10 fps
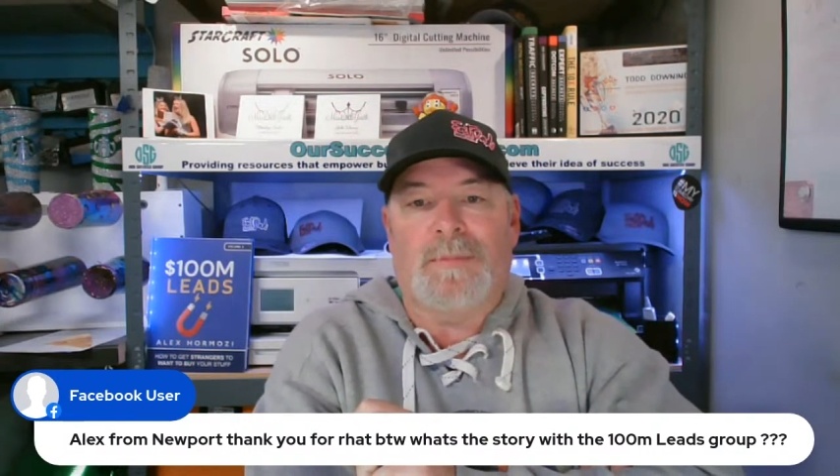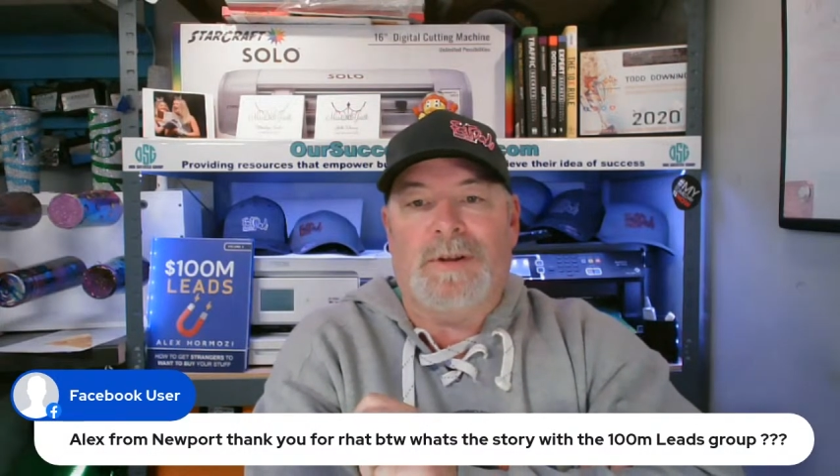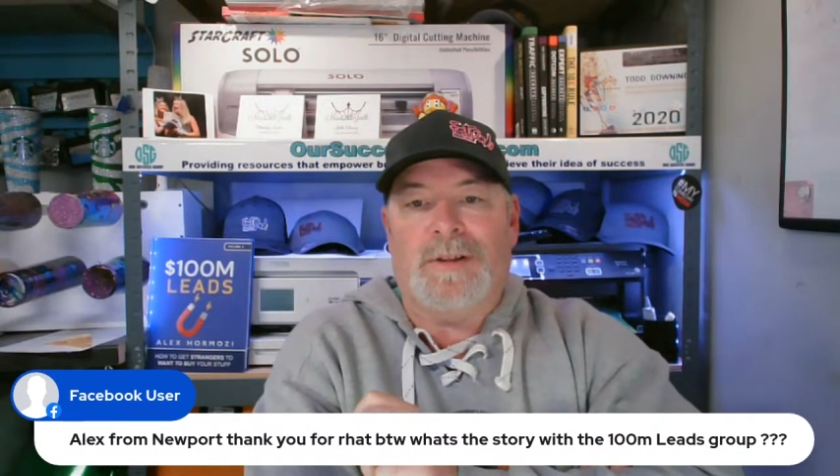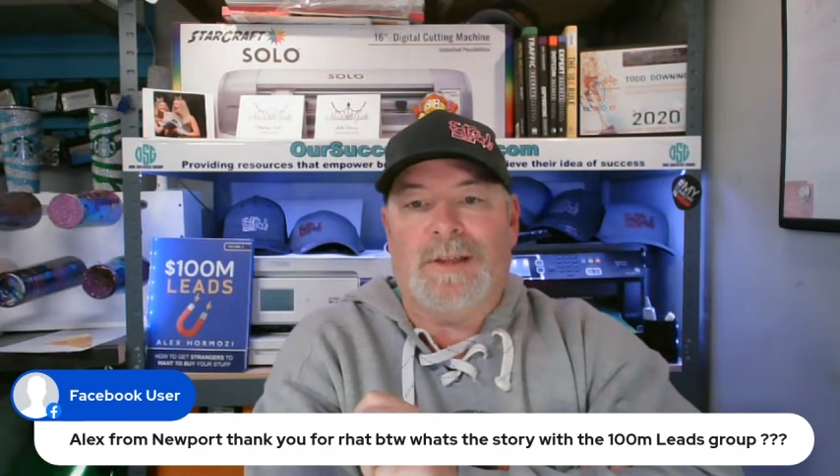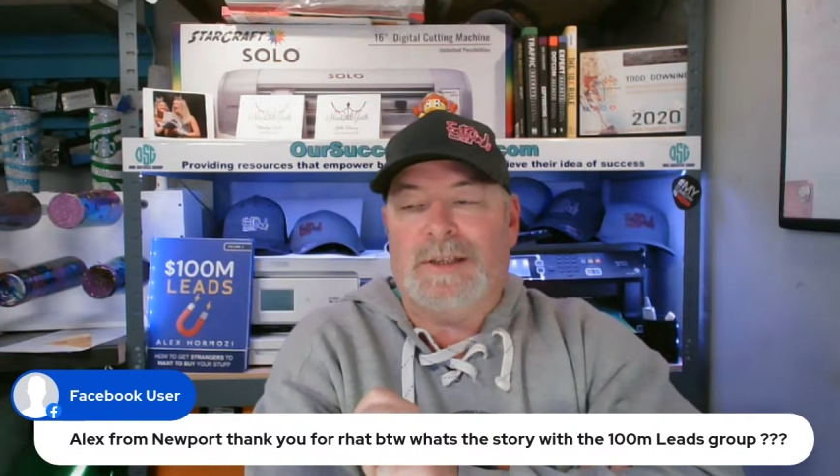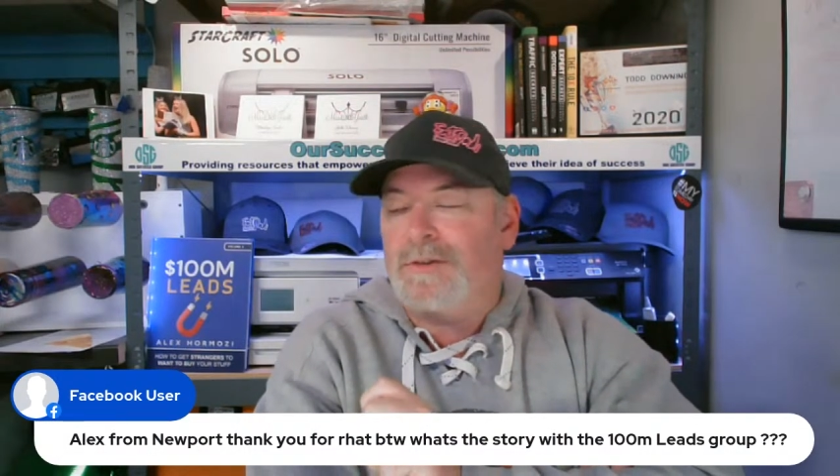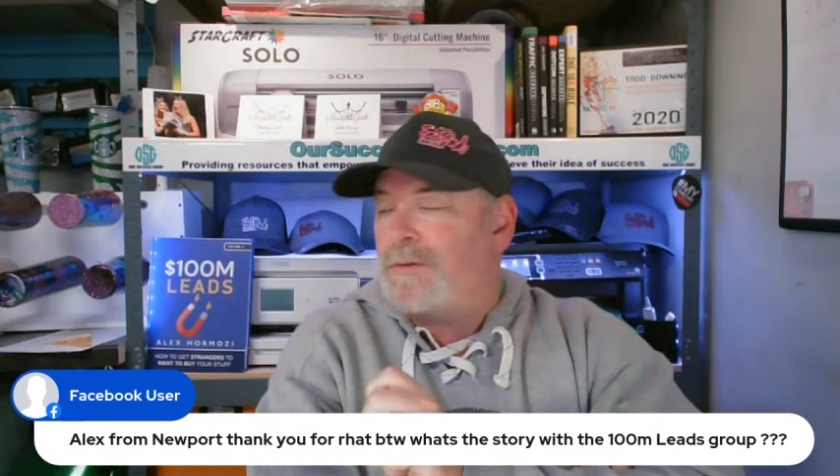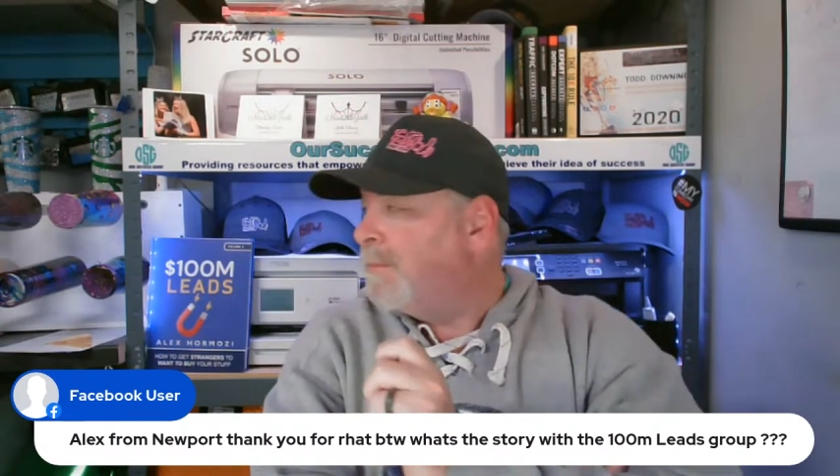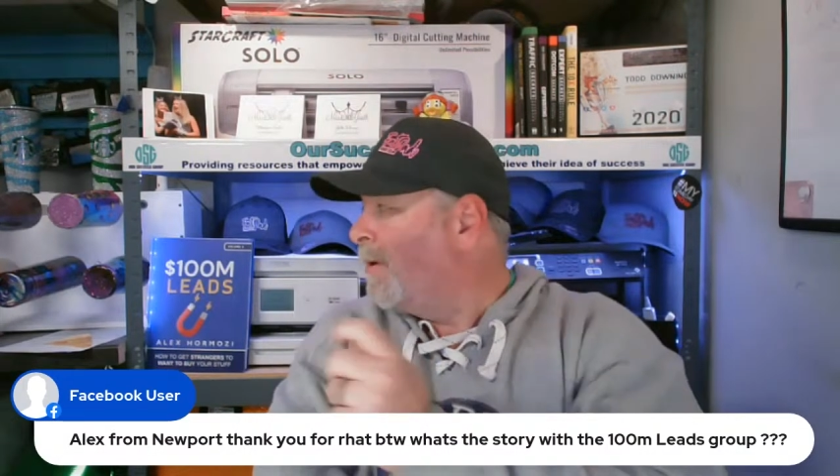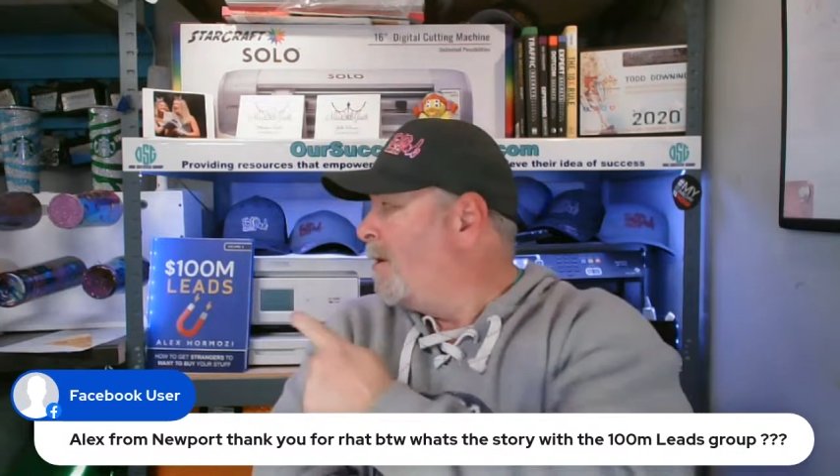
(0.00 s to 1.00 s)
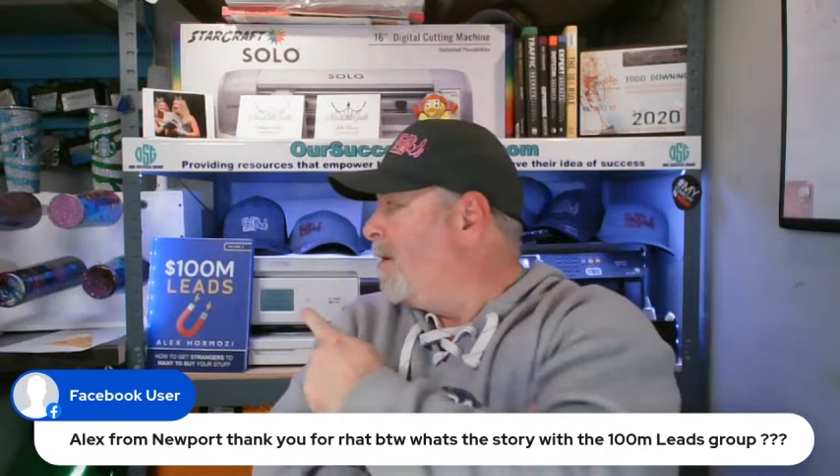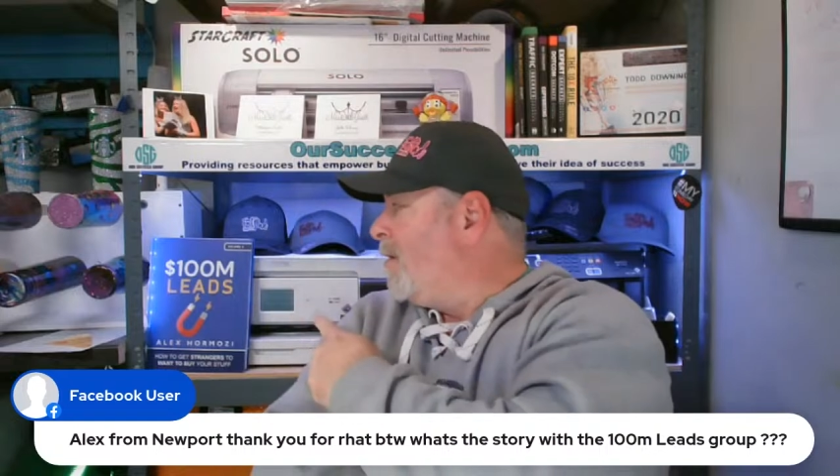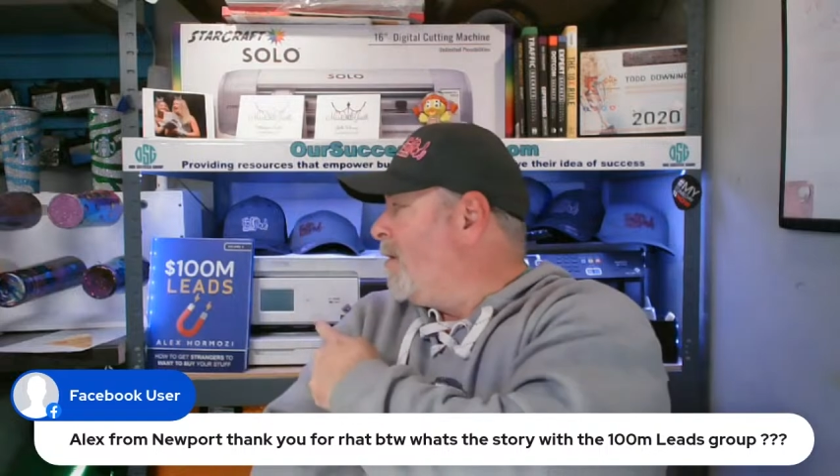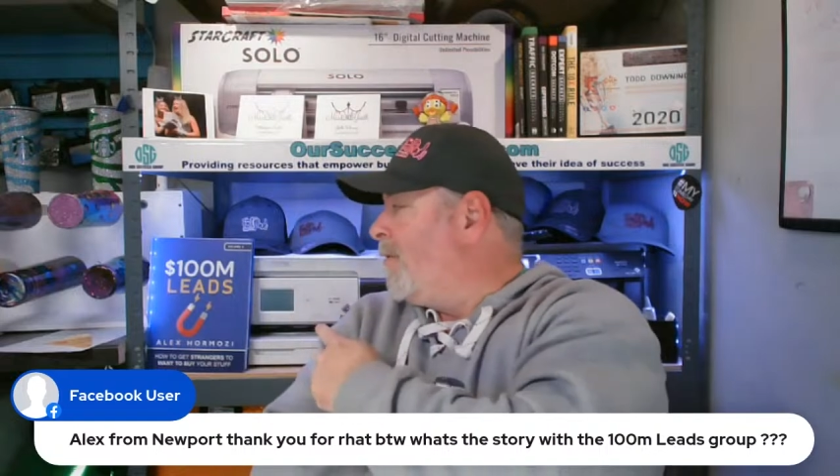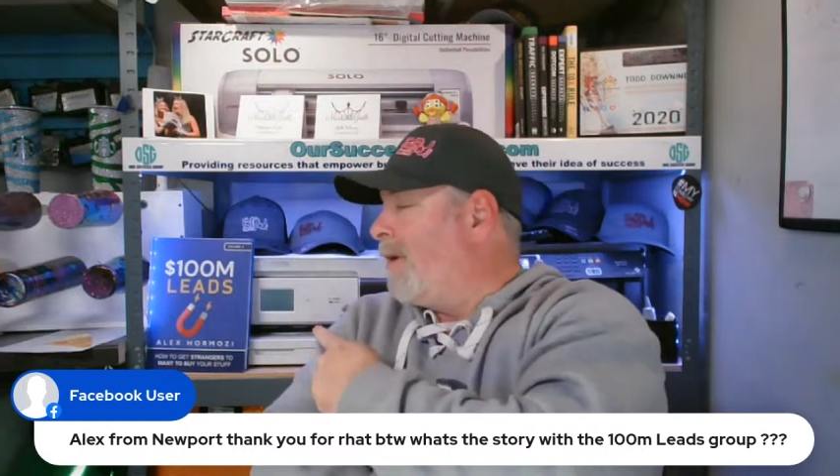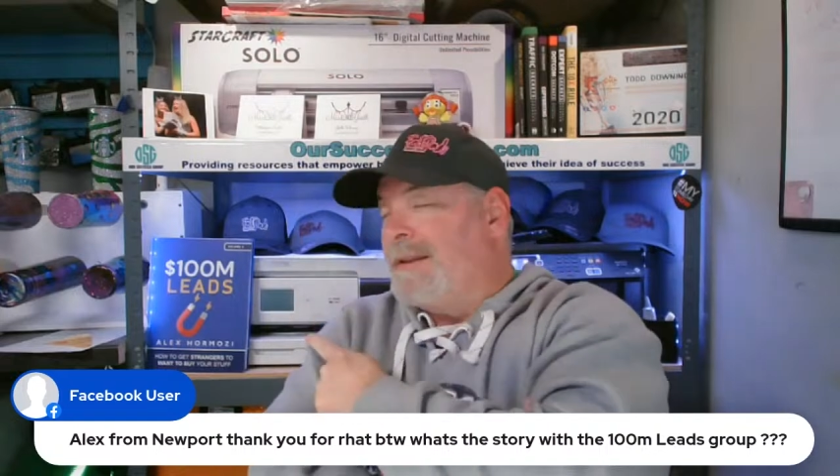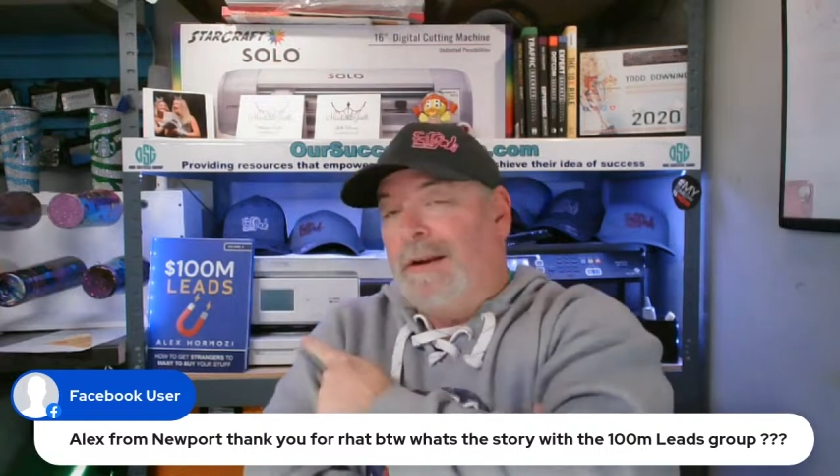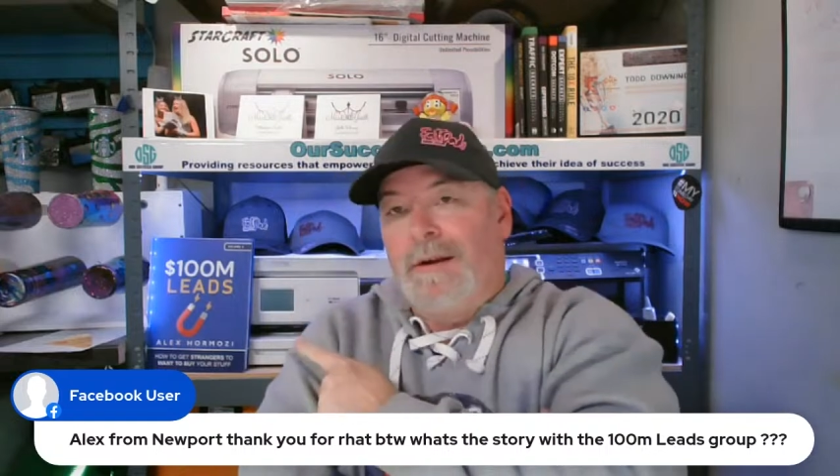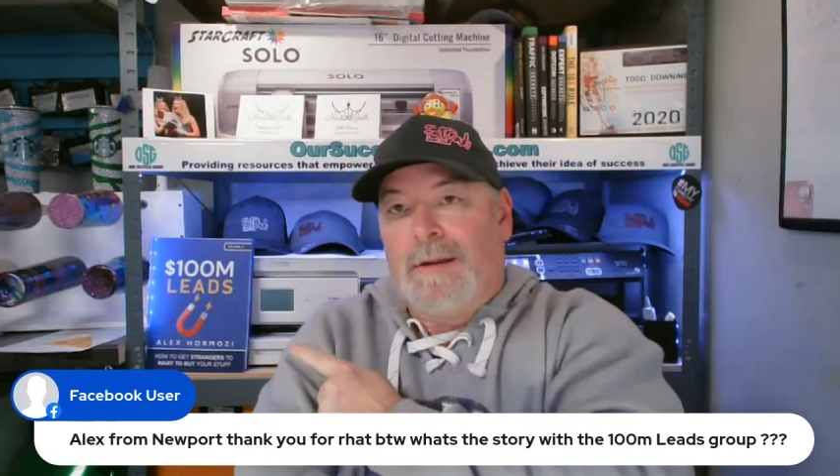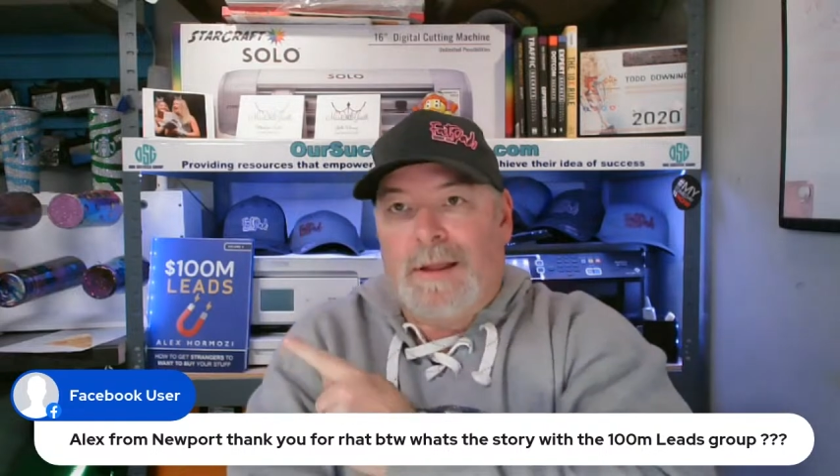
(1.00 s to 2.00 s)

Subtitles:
Million Leads group? Right there.